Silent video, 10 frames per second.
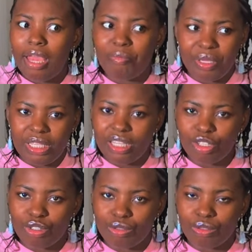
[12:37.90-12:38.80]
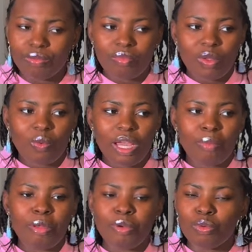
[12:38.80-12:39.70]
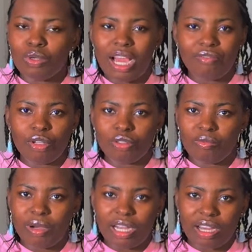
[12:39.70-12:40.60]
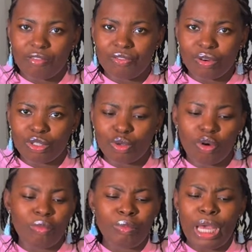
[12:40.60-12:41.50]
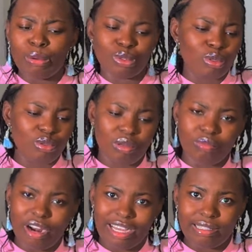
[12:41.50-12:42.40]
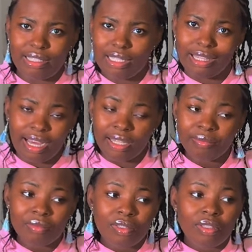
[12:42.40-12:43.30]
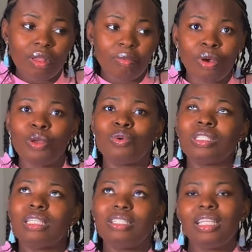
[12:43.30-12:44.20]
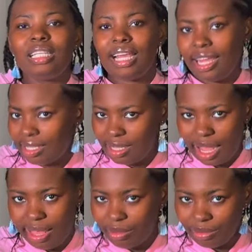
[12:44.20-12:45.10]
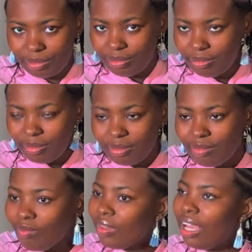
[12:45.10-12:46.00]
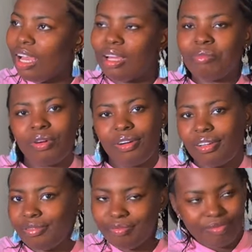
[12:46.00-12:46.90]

a big issue where maybe we would have lots of back and forth, or maybe I would turn to a bridezilla, but it was literally the hairstyle. And bro,